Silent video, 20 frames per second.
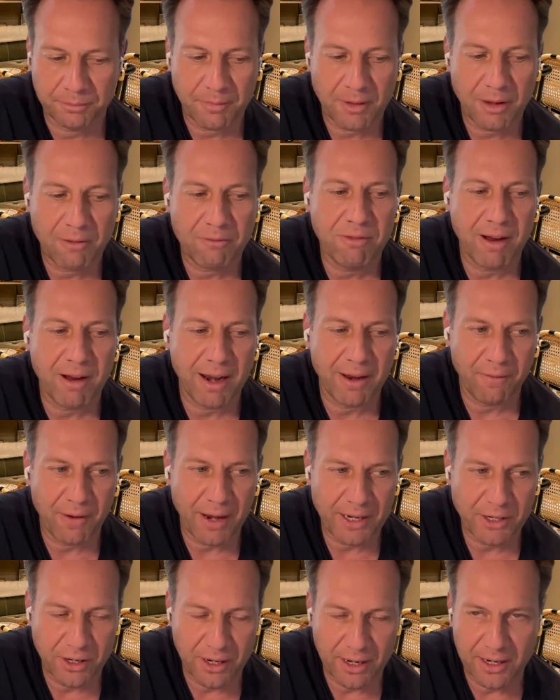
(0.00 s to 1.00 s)

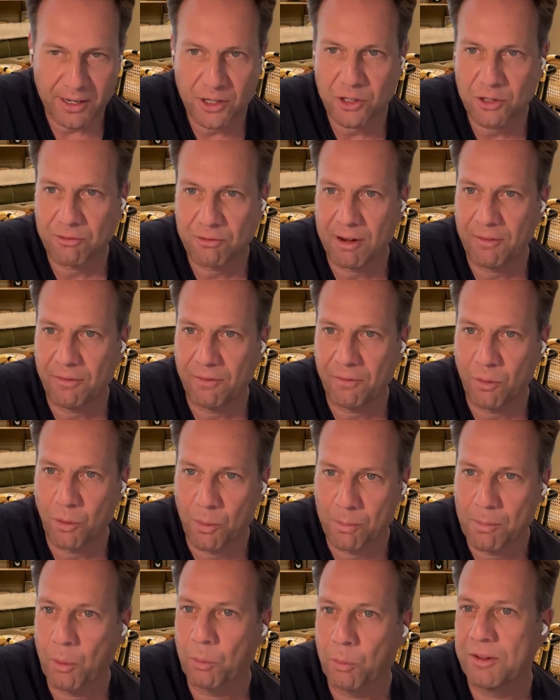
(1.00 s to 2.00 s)
renovation industry for
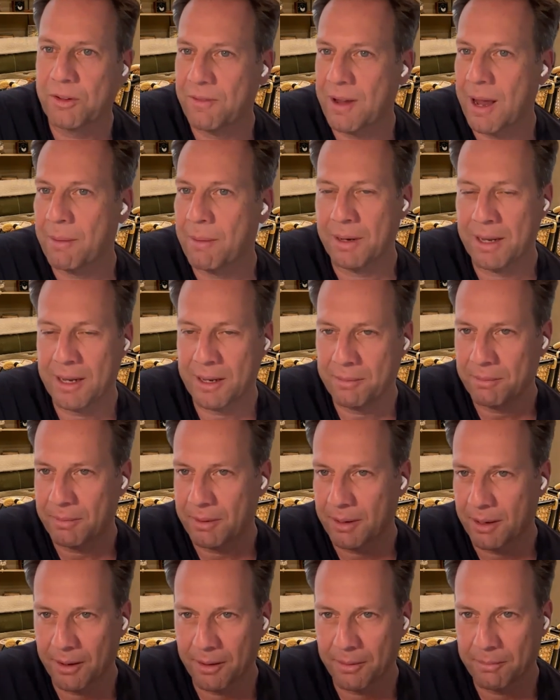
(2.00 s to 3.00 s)
multifamily
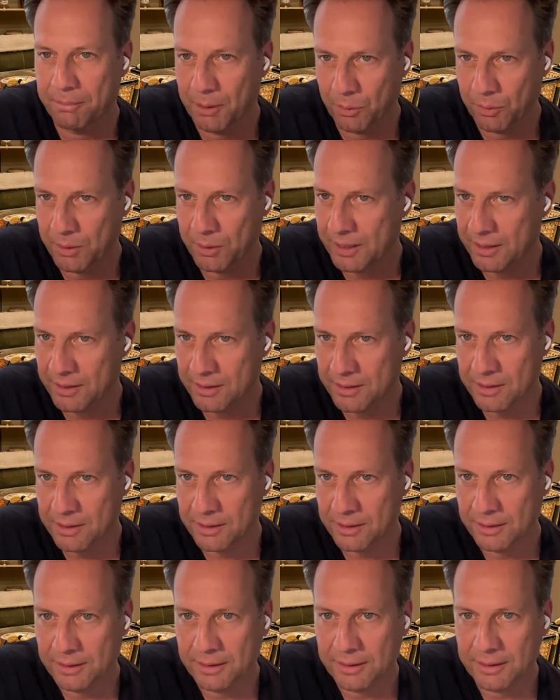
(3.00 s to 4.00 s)
buildings.
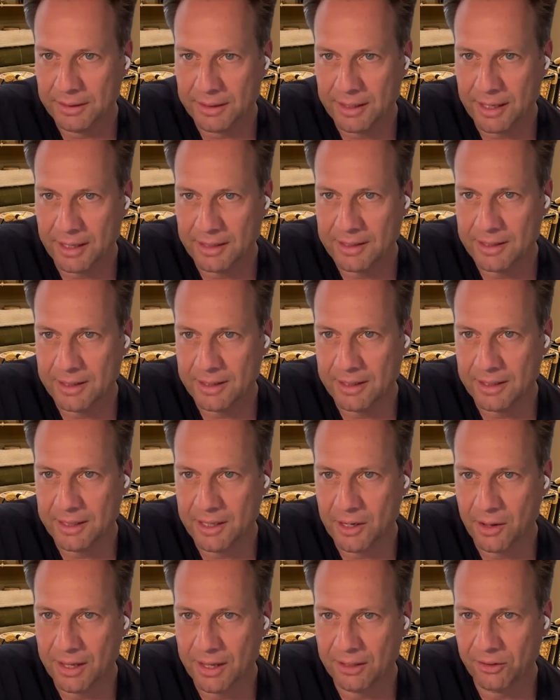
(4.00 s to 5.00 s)
That's
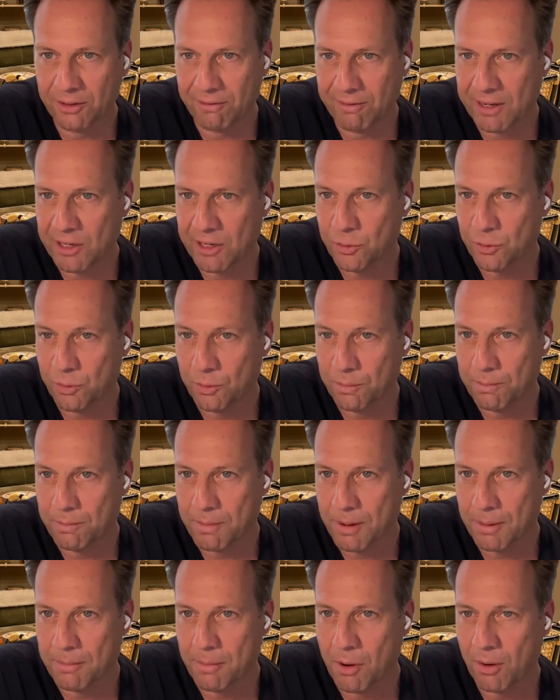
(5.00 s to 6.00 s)
their initial
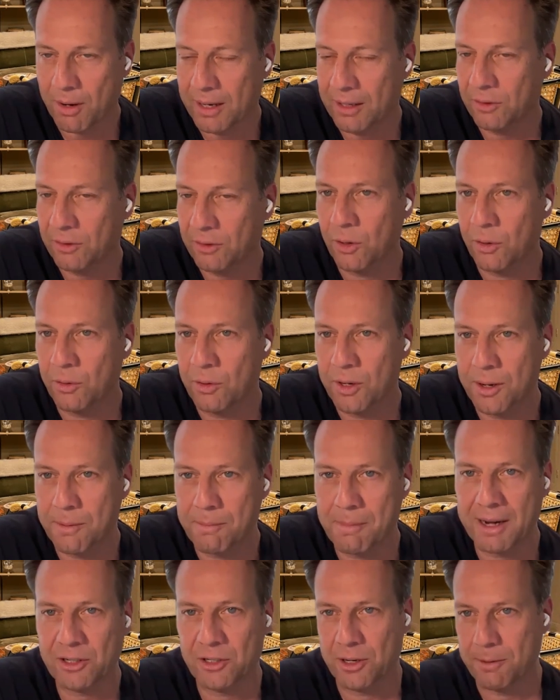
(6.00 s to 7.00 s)
market. So you can
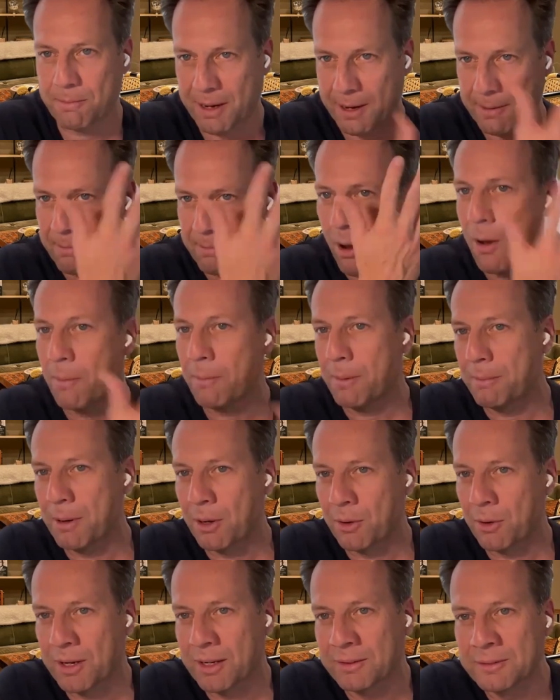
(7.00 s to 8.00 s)
imagine a big apartment
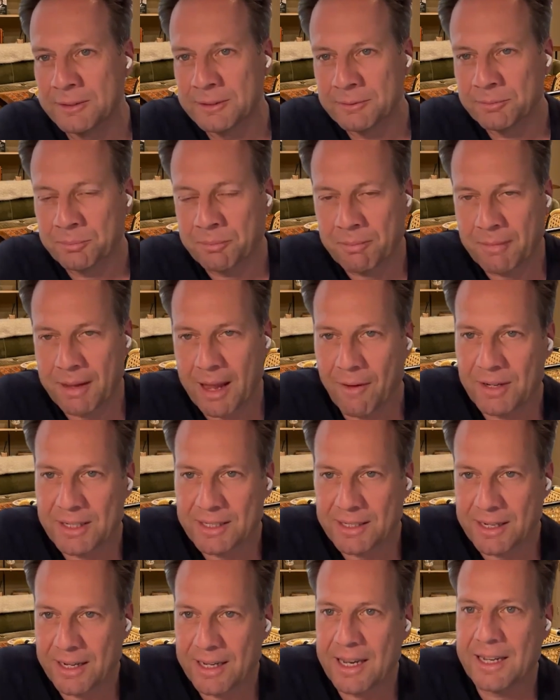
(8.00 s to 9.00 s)
building. Every
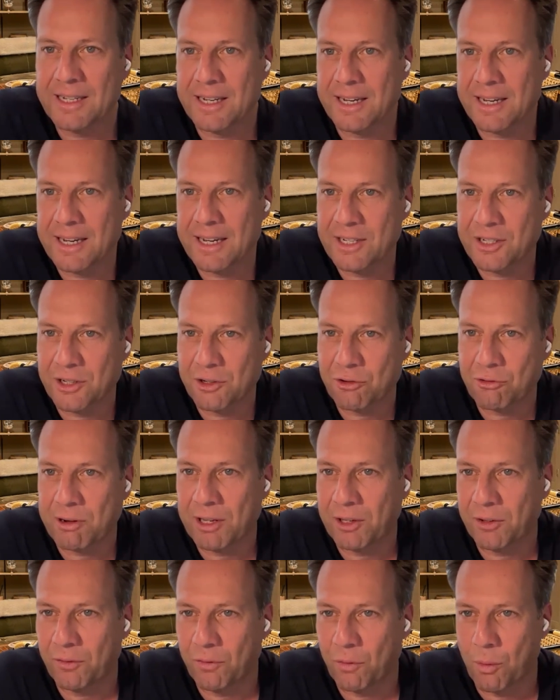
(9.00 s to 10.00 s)
10 years, they need to
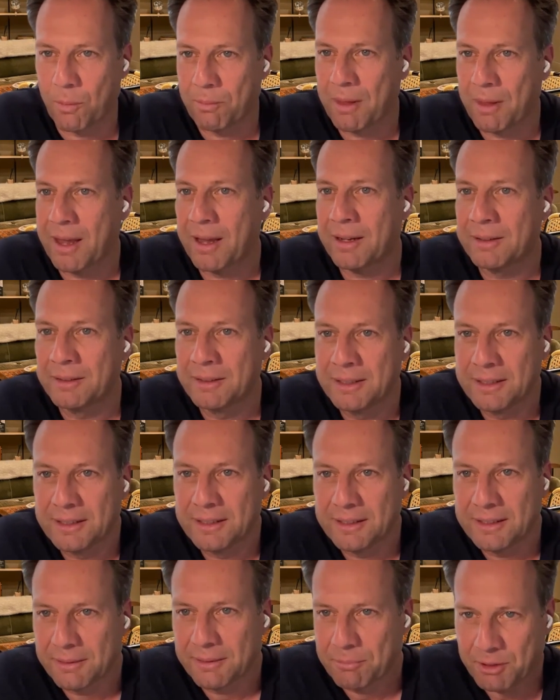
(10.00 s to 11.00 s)
transform their
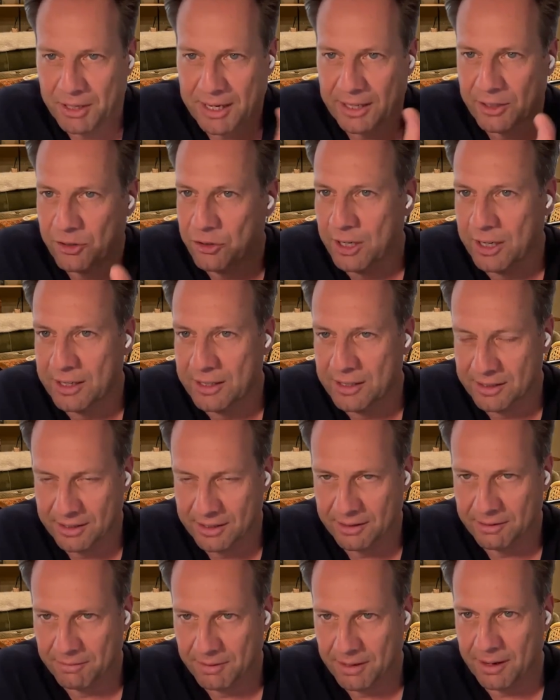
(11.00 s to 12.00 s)
kitchens
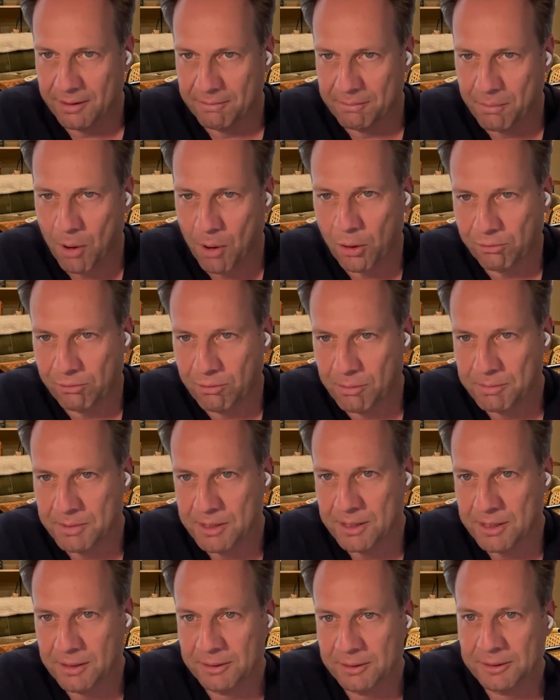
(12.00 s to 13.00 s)
and
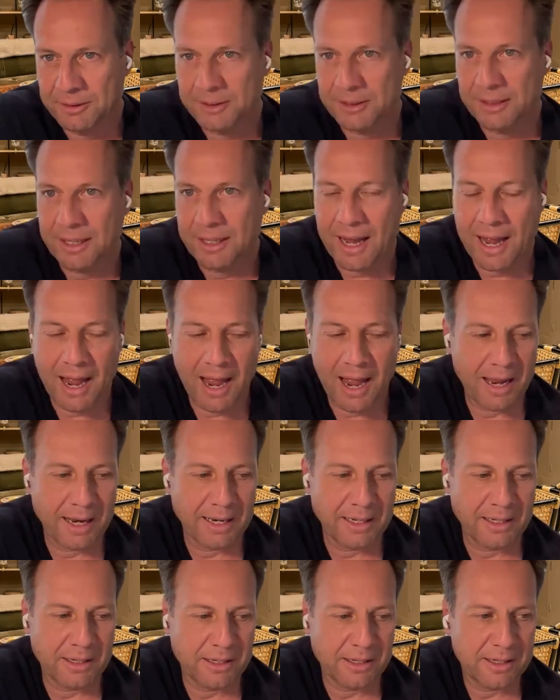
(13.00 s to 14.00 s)
bathrooms.
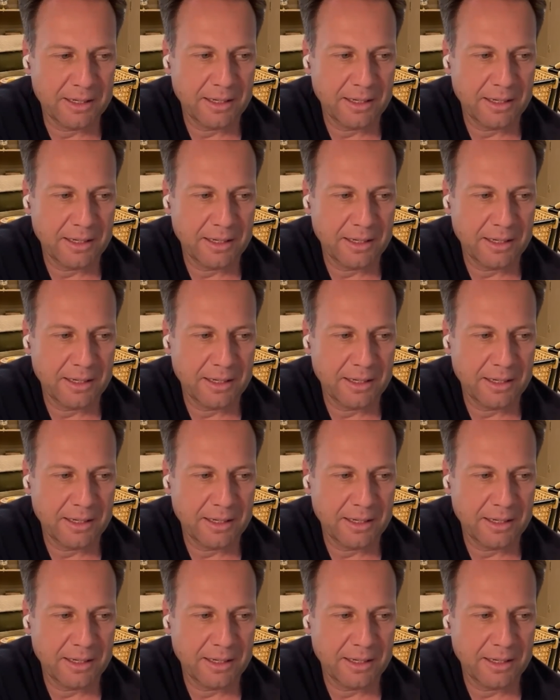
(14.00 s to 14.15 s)
And